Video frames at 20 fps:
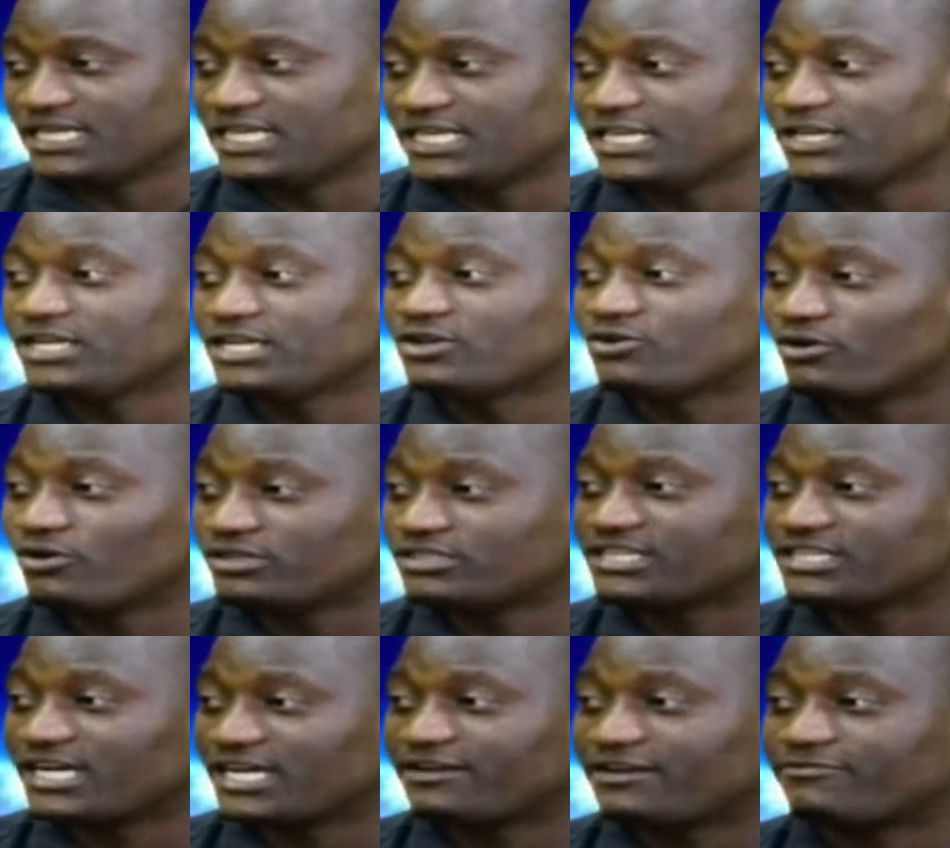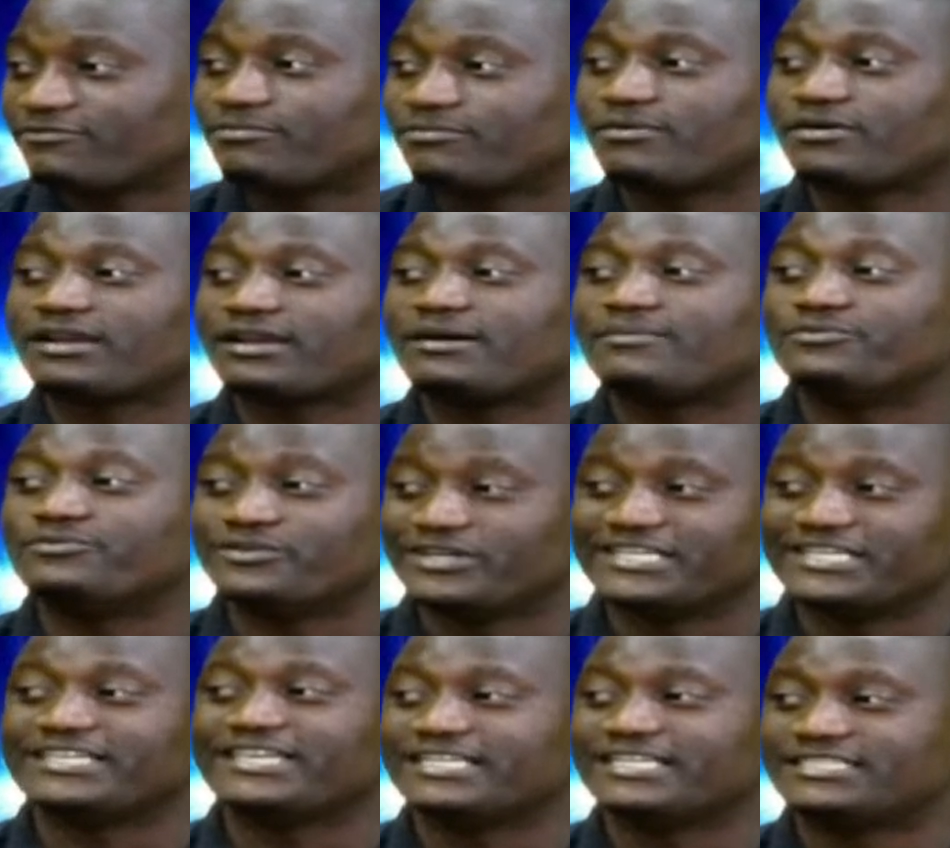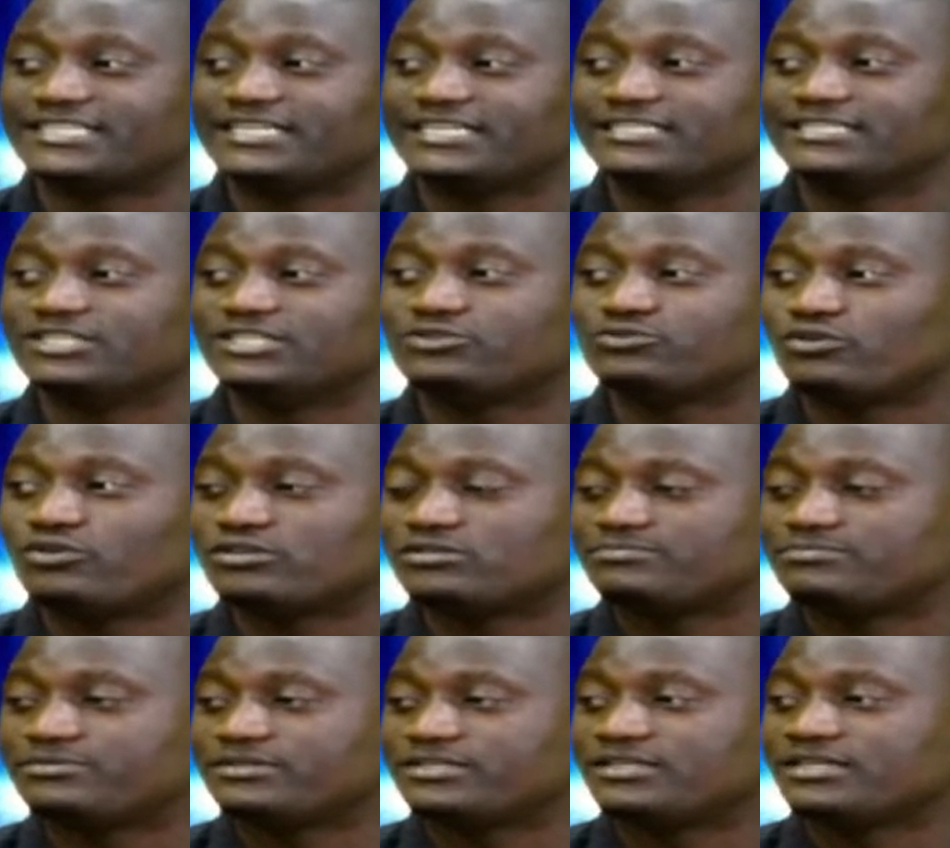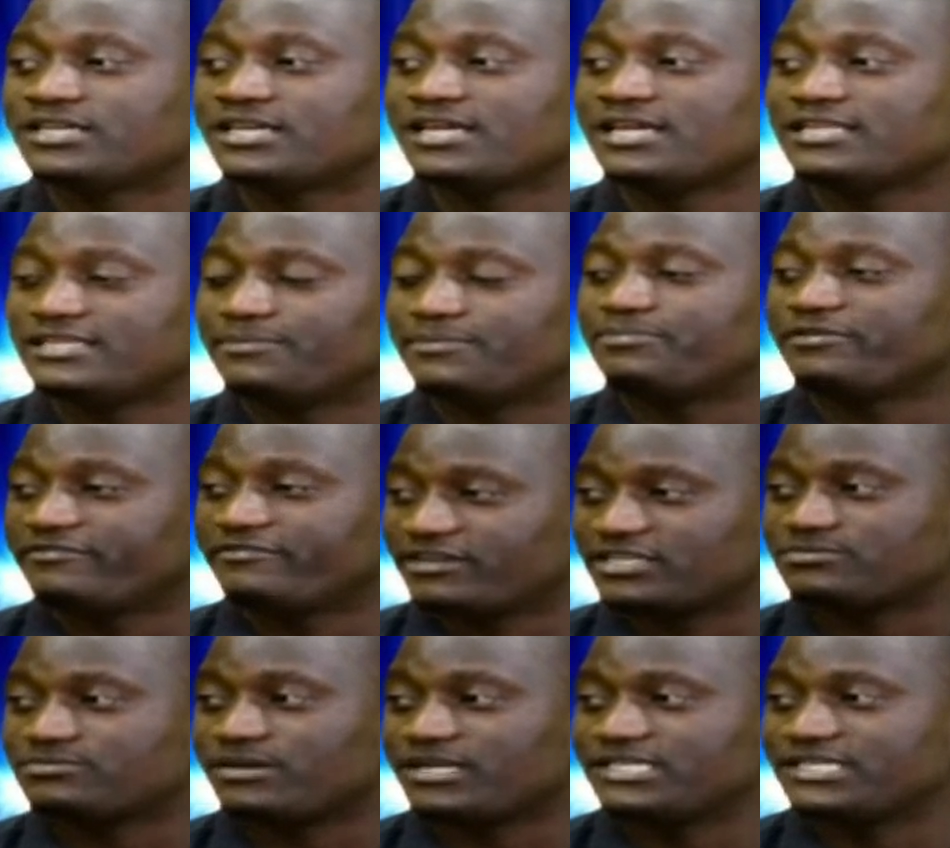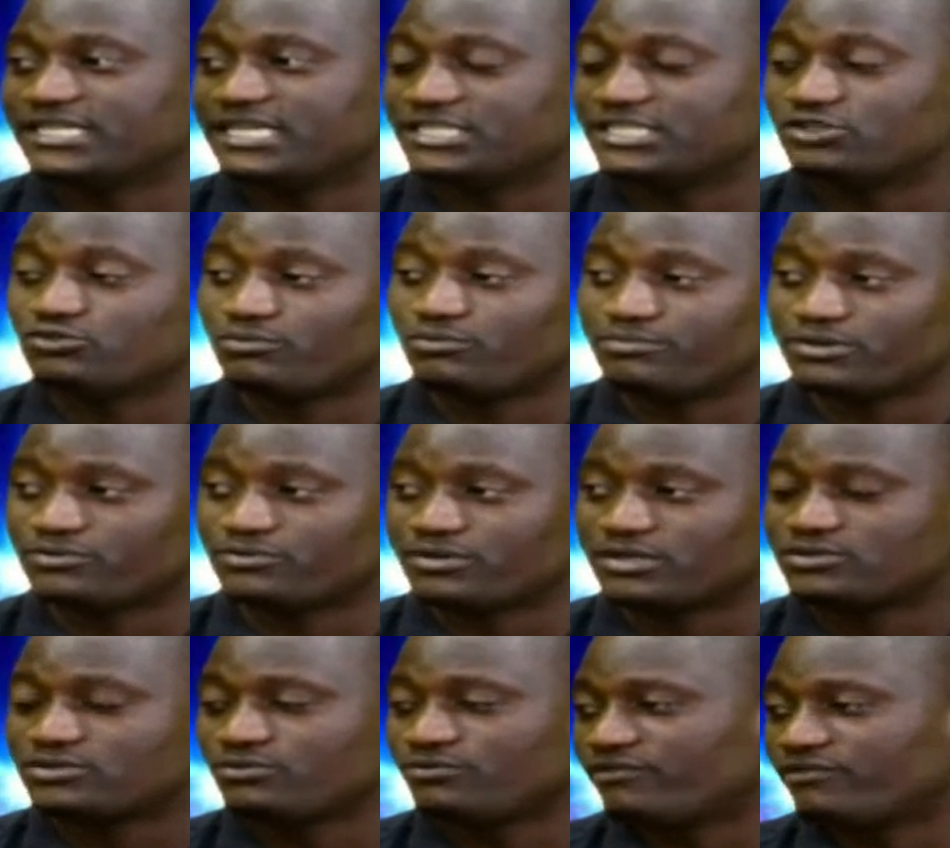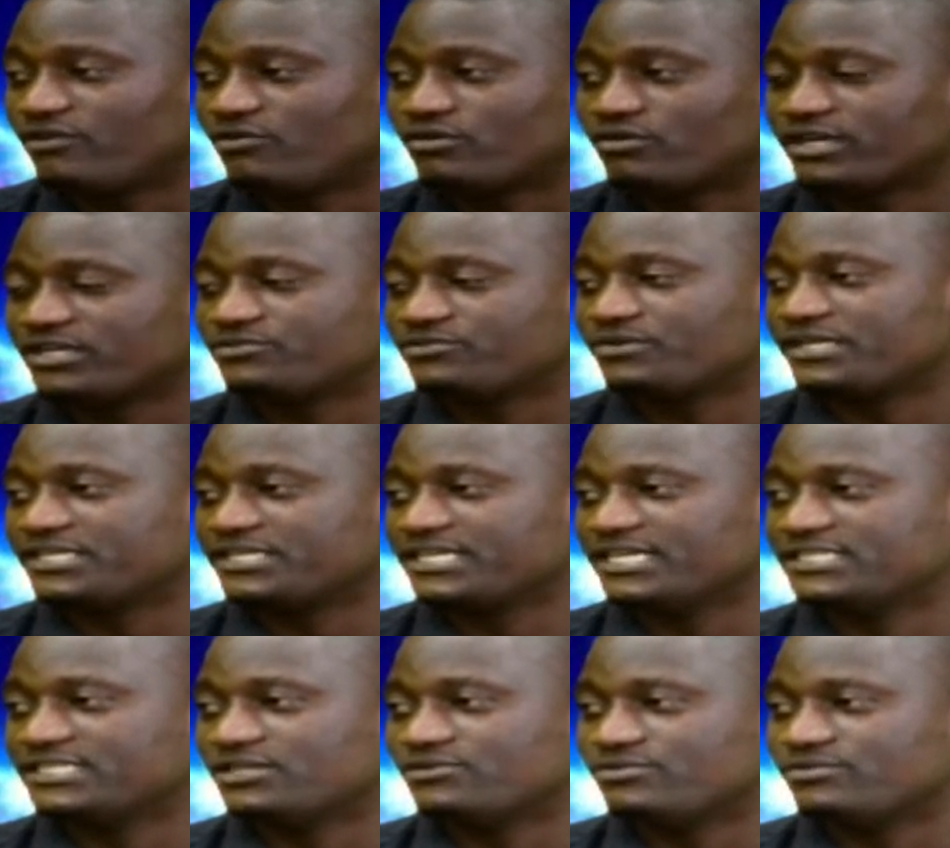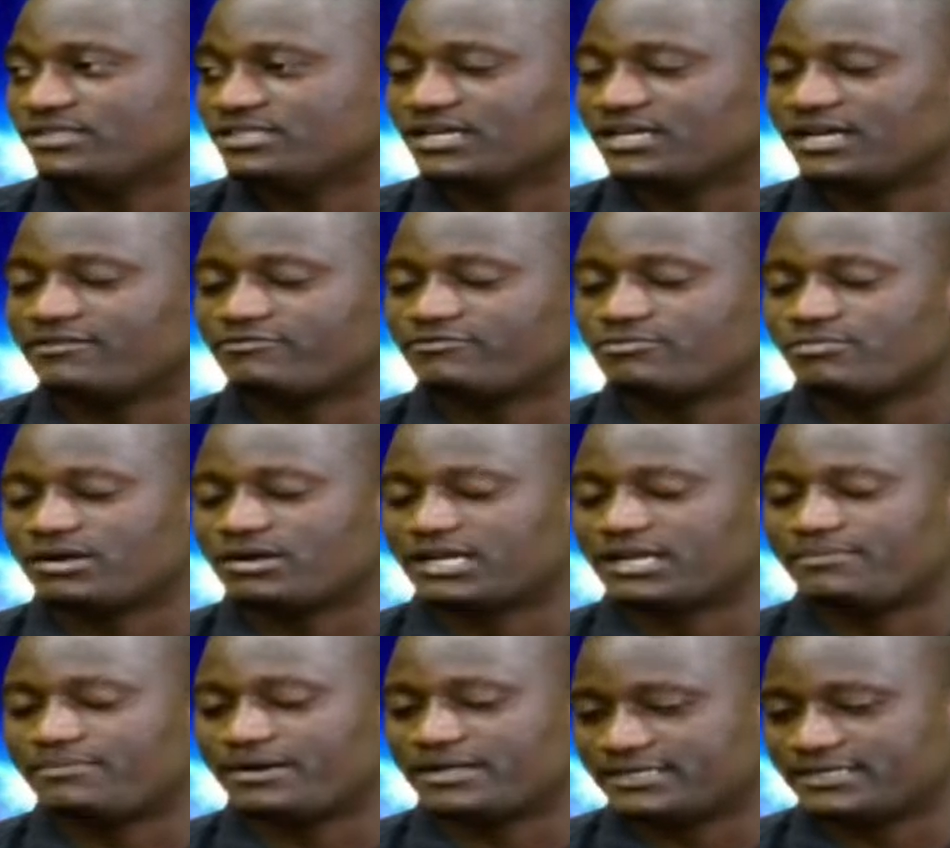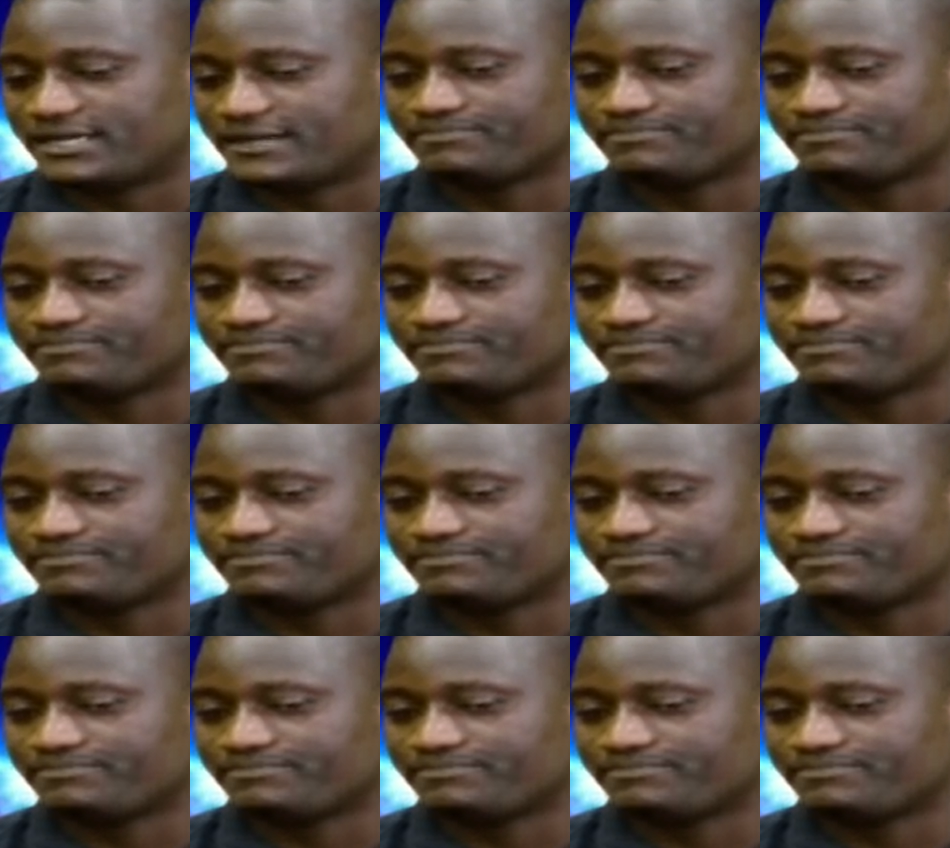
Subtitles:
He got Ghana Football Club relegated. It won't be the previous managers. It will be Quicksilver who get relegated with Ghana Football Club, and